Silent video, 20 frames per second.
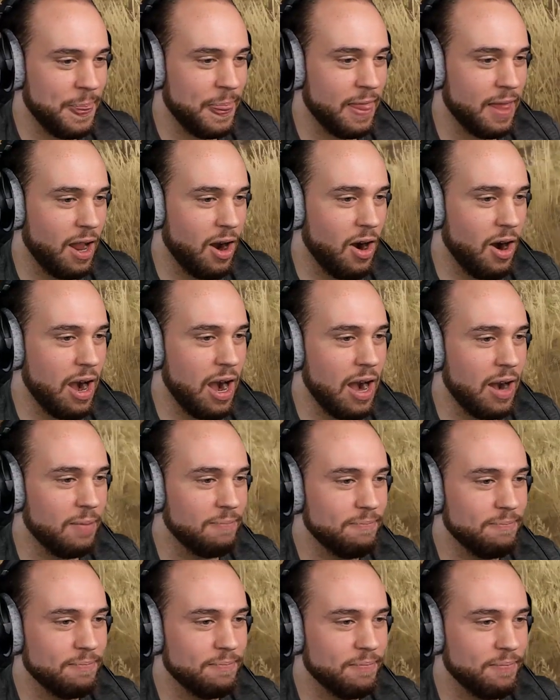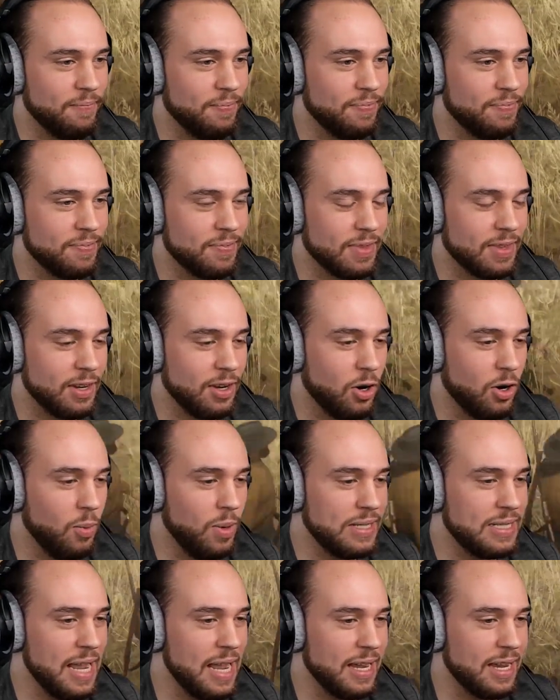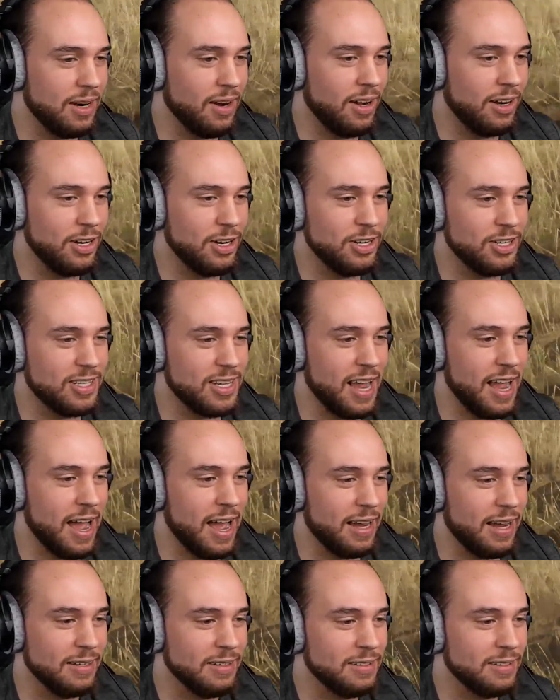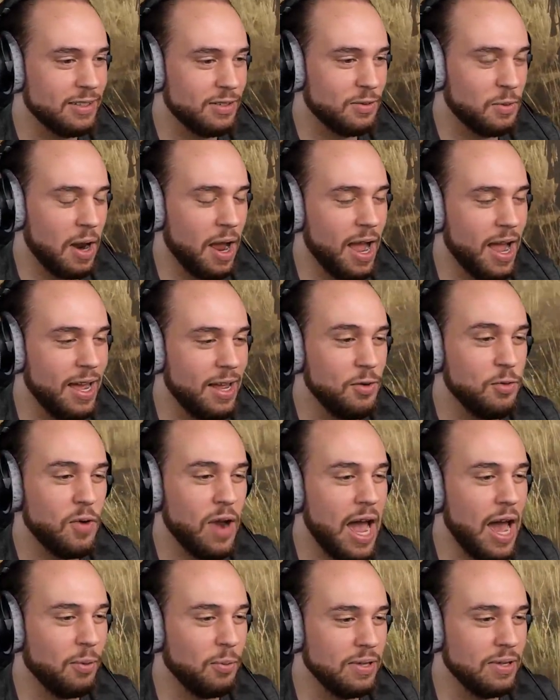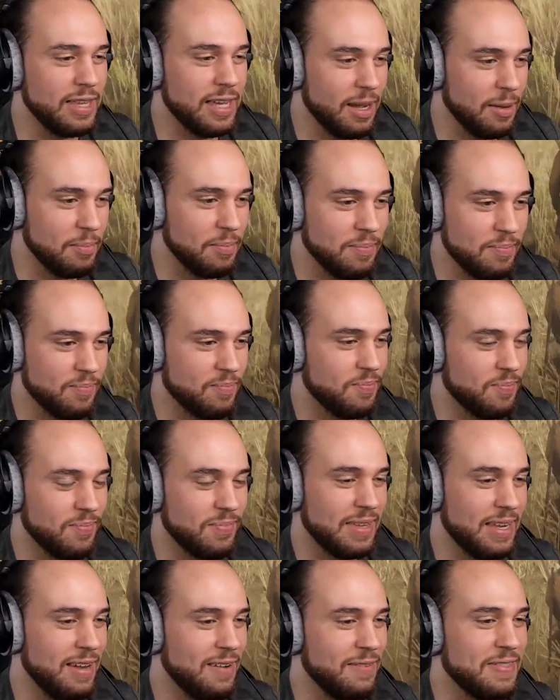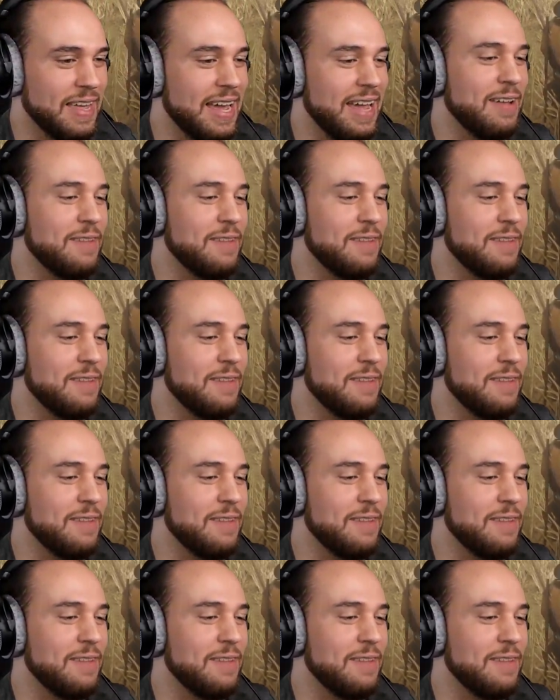All right. Who are we taking on your side? Ryan, ride with them. If they